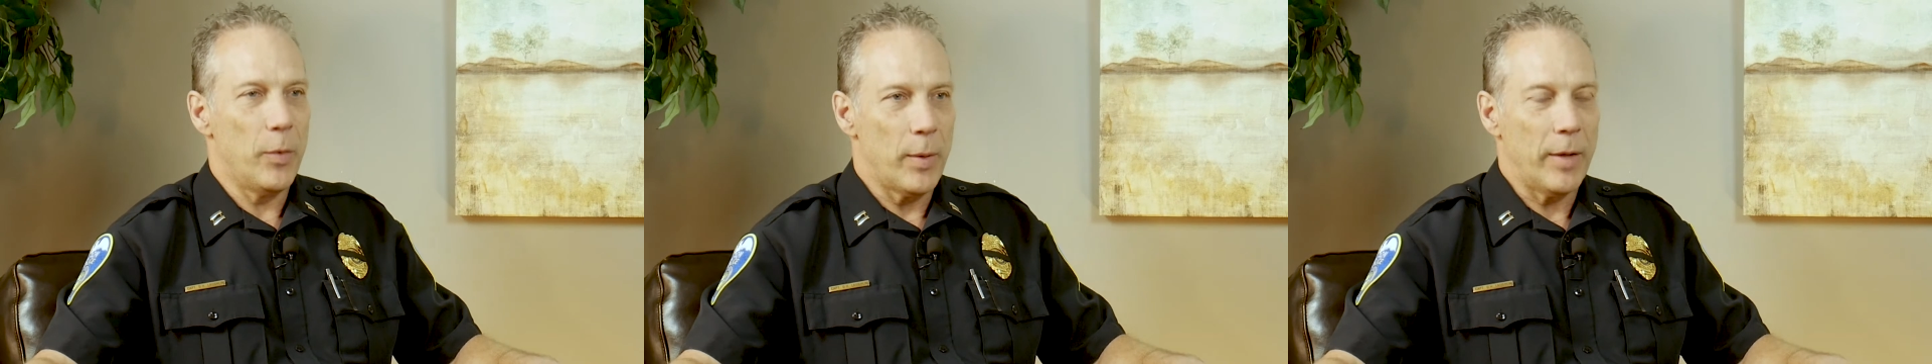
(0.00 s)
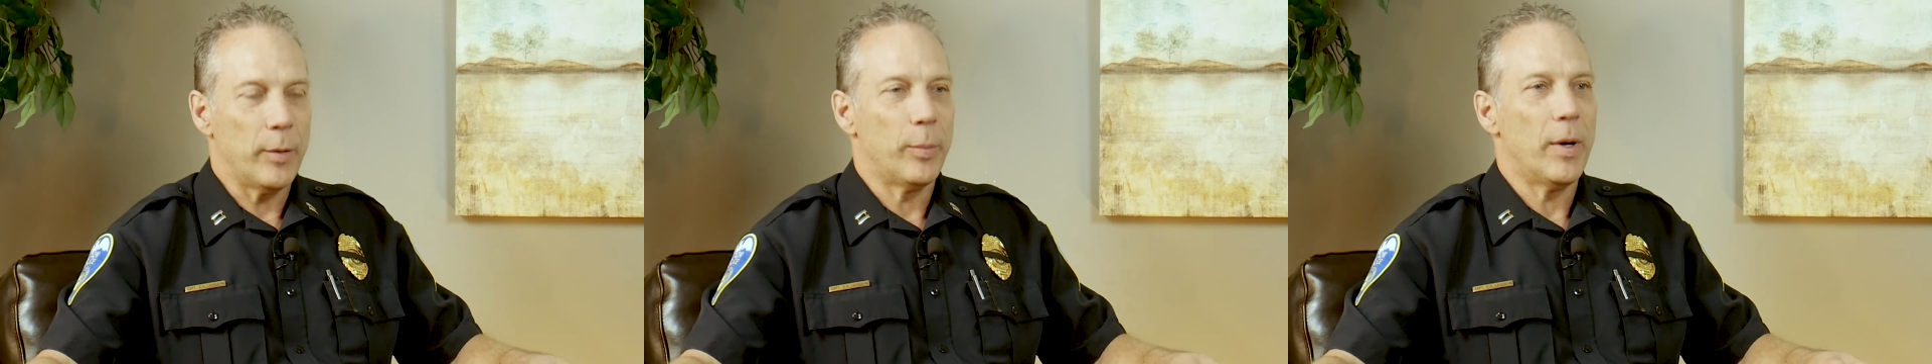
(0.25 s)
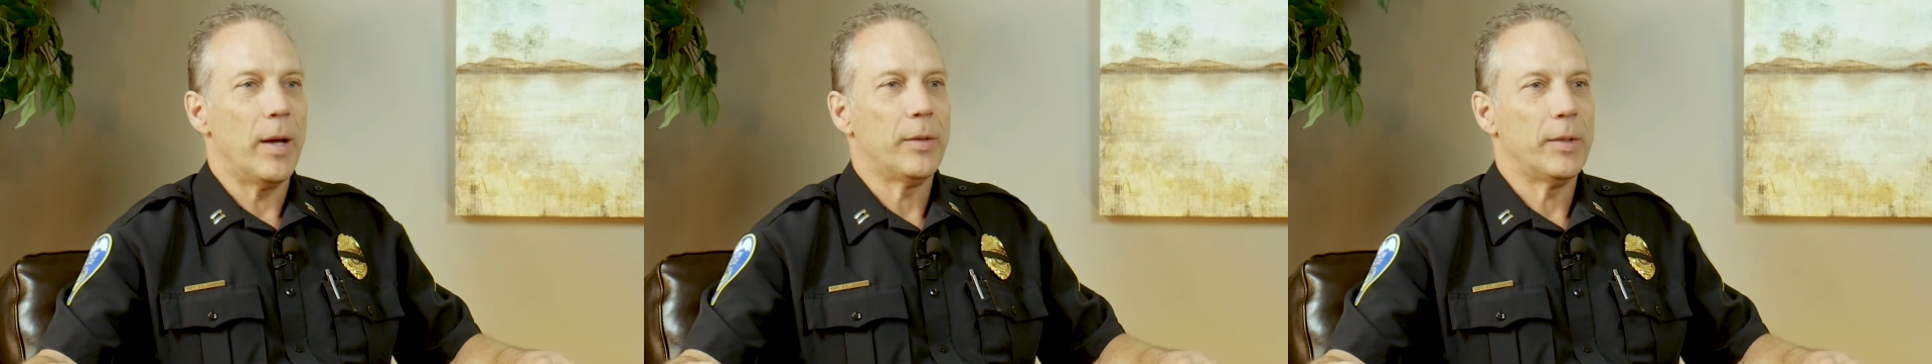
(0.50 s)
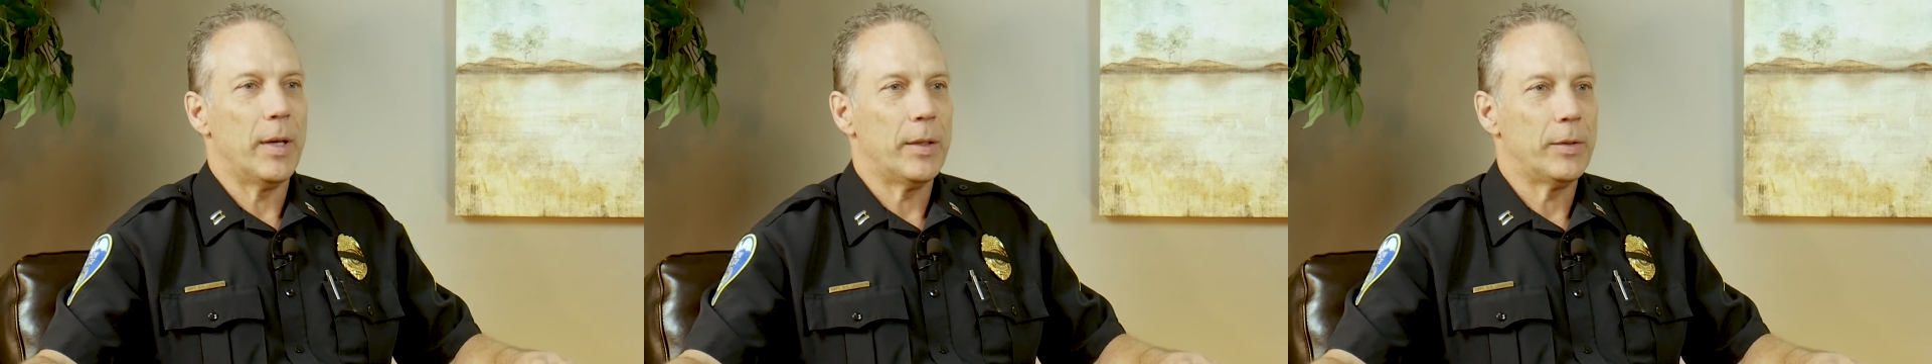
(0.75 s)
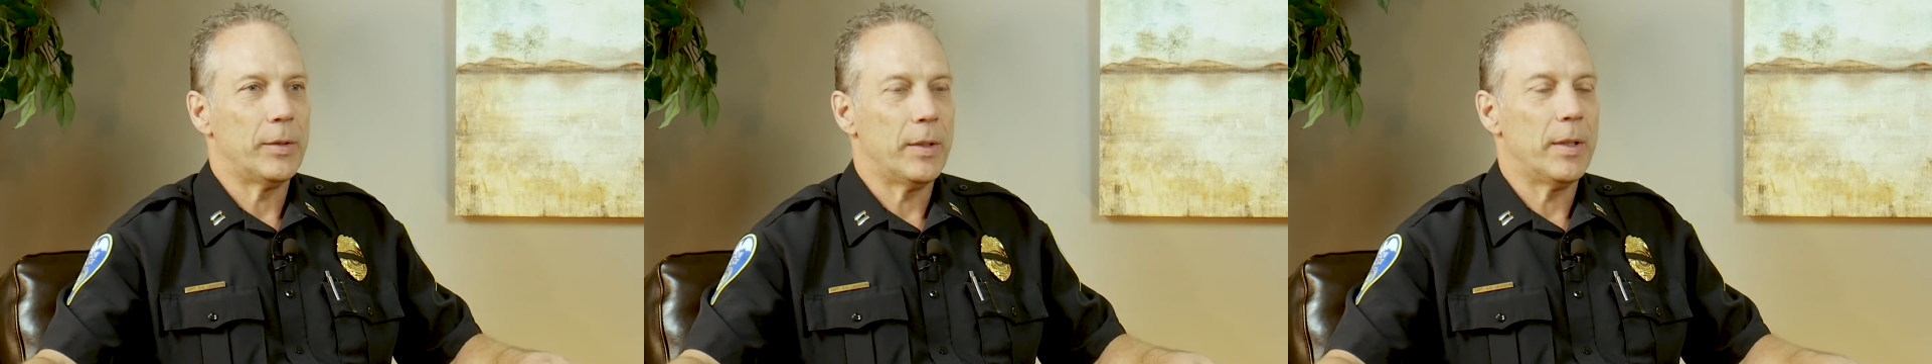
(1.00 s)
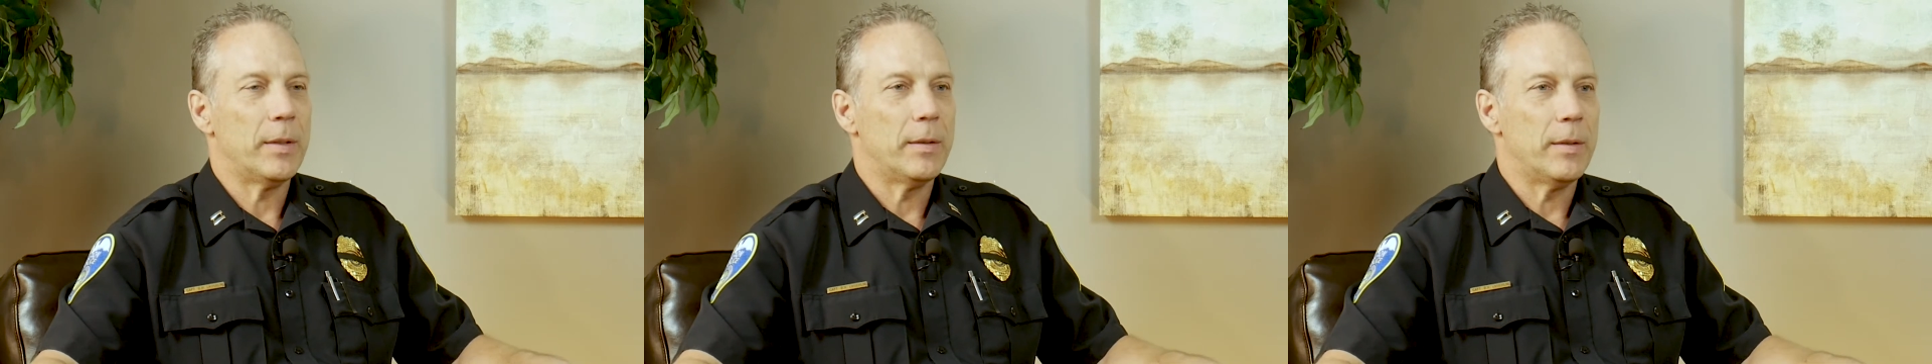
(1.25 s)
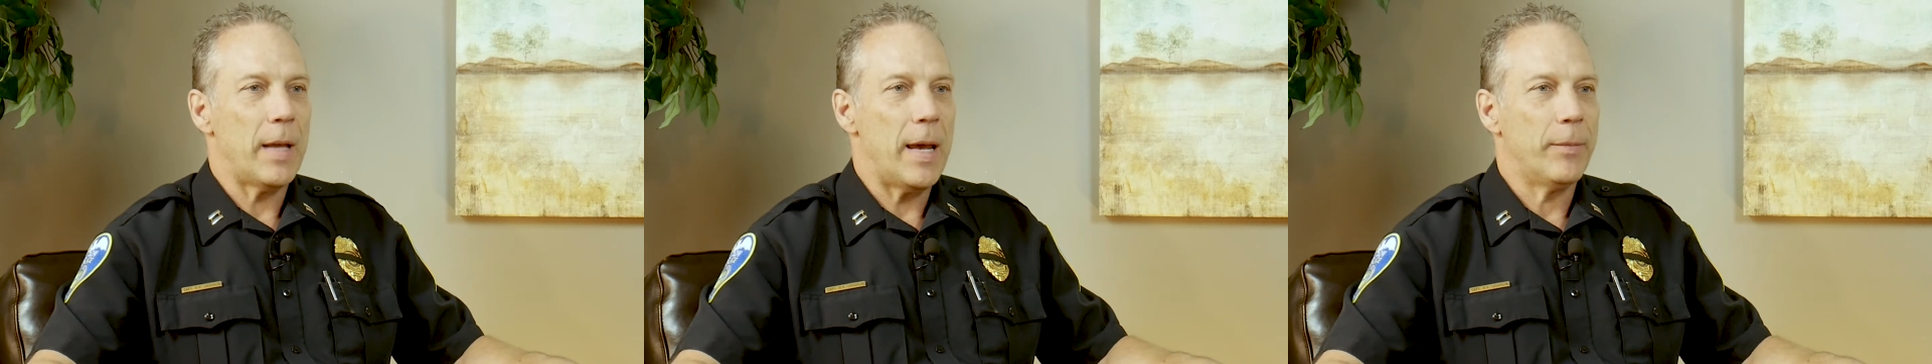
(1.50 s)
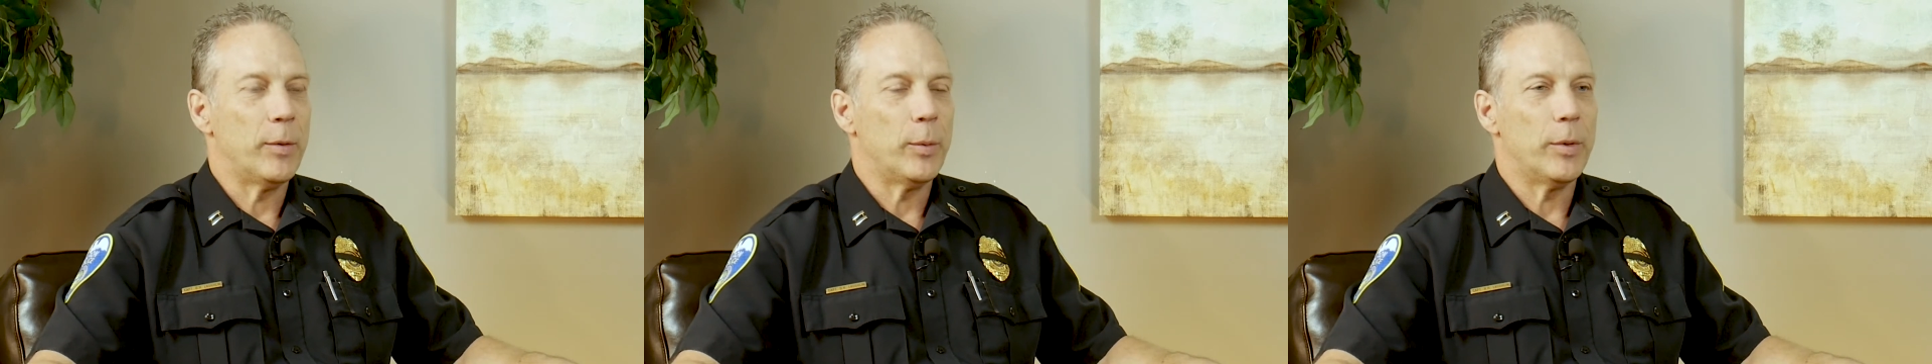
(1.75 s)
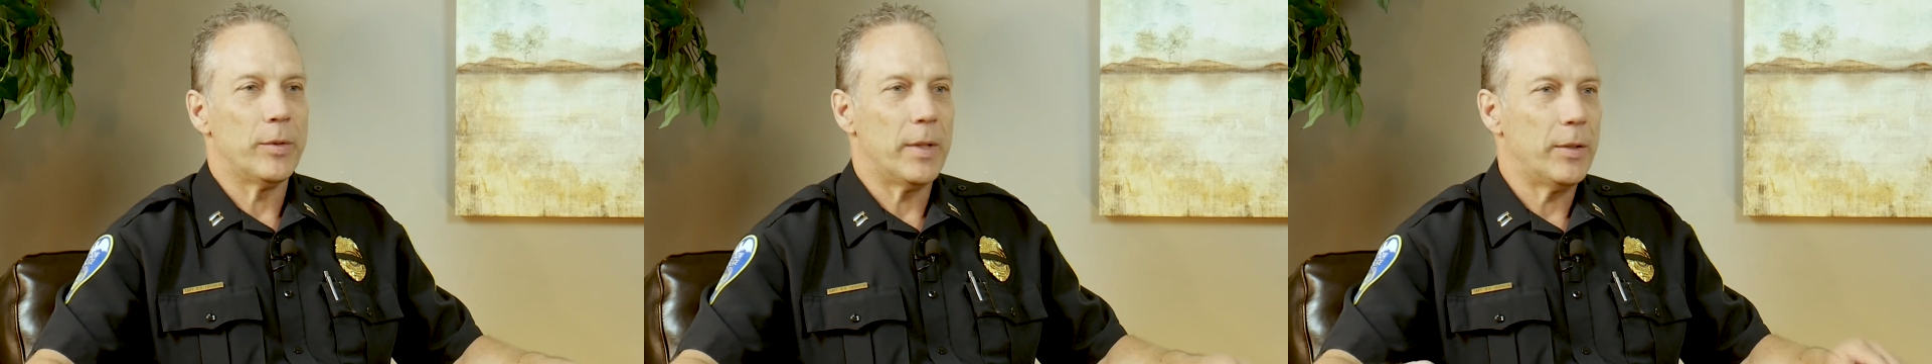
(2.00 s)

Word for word: throughout the process and afterwards,